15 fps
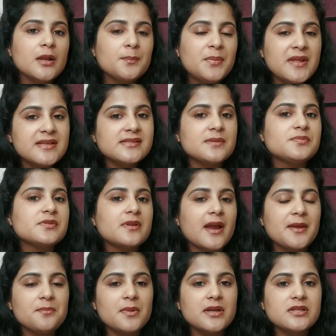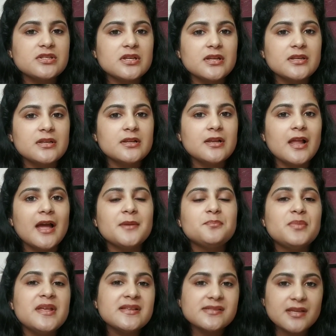Please subscribe my channel and
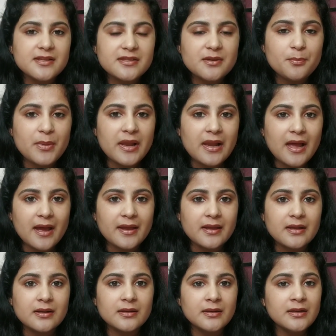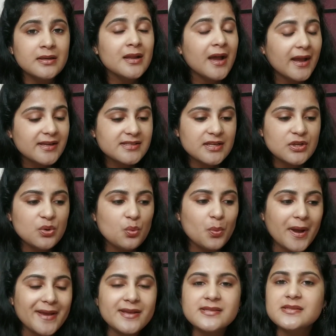please hit the bell icon. I tell you
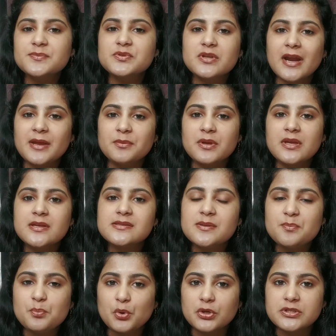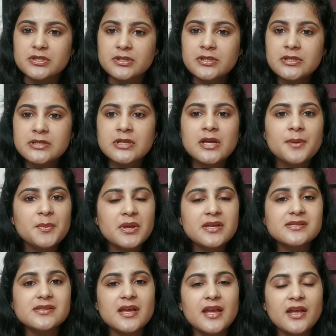why subscribing is important,
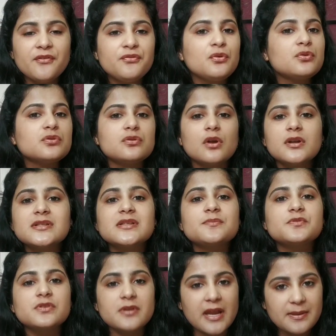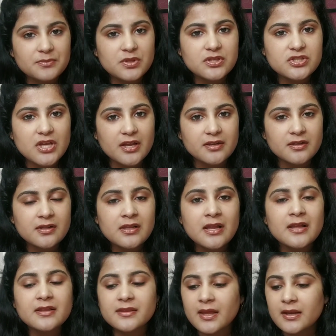because if you do not subscribe the channel,
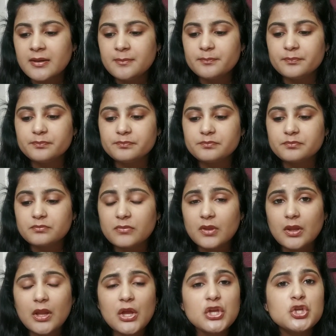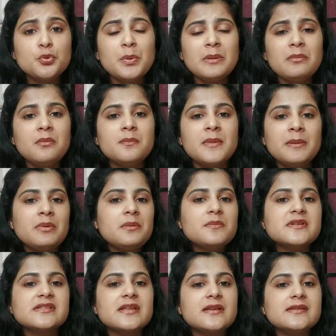then you may be
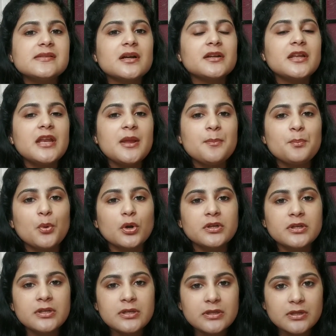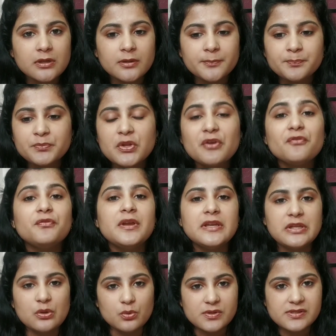missing certain important
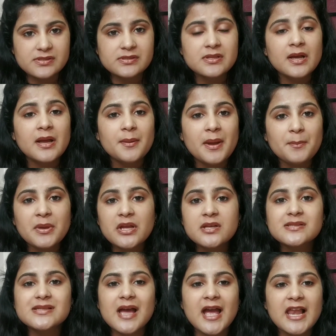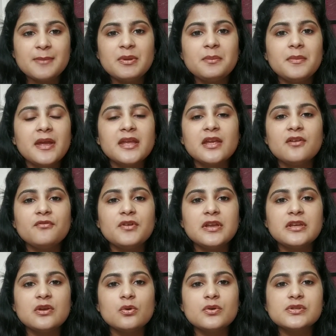videos, because I'll be making
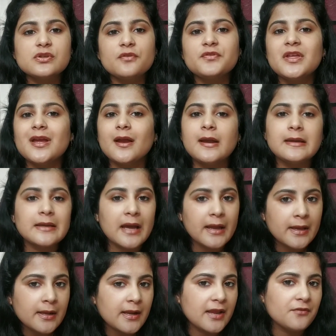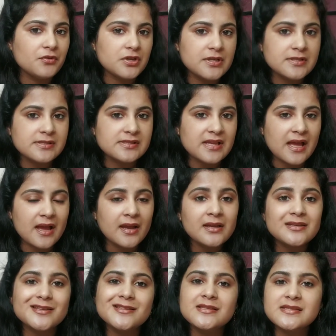videos of the entire Evidence
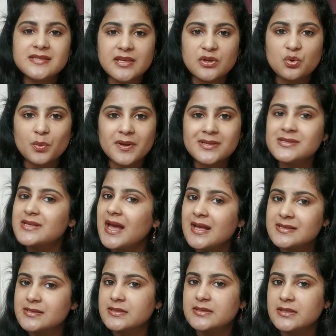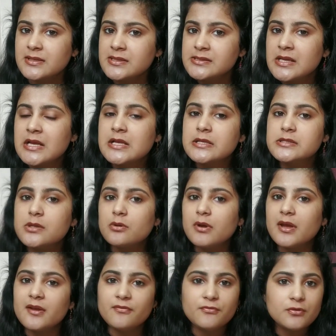Act in sequence as it is. So
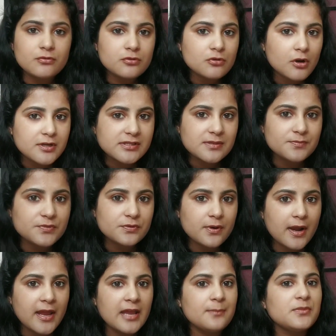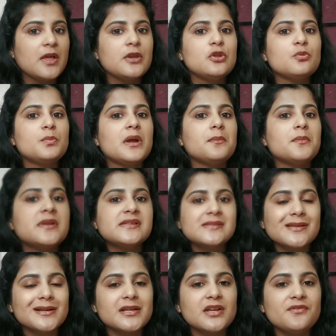if you do not subscribe, then you may miss
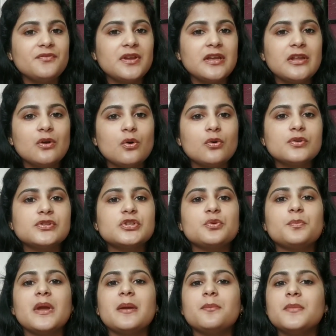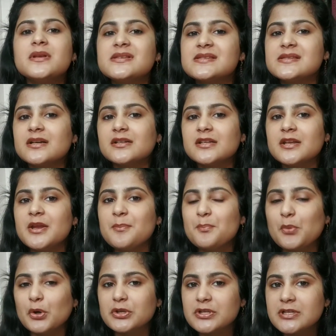certain videos, you may miss certain
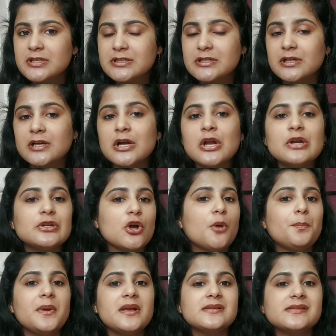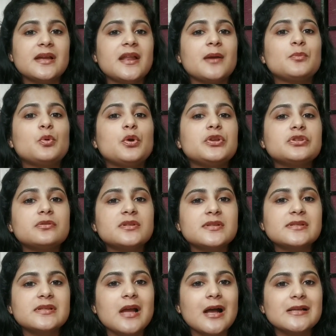important topics that I'm going to
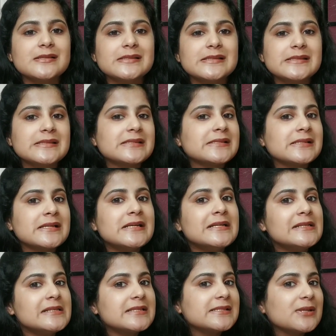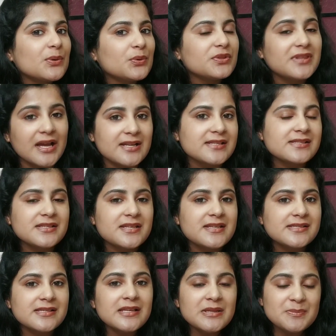discuss. So that's the
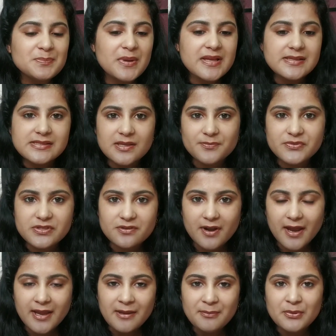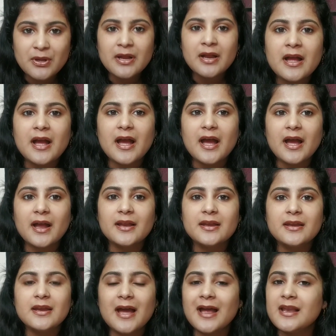reason. Please subscribe
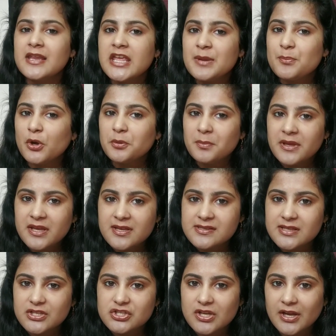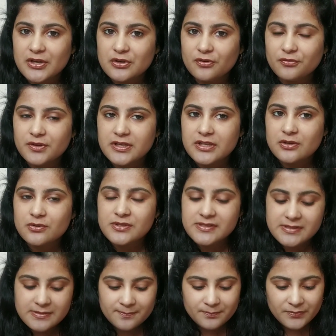and I'll keep on making such kind of
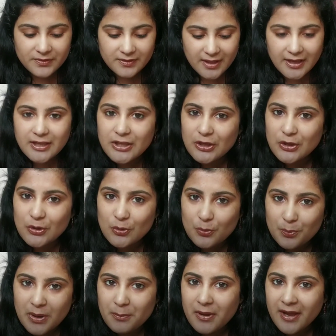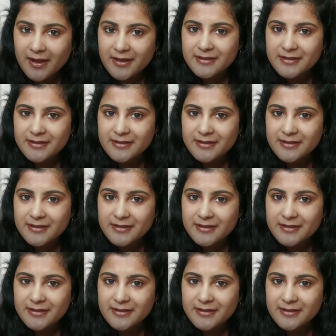videos. Thank you. Bye-bye.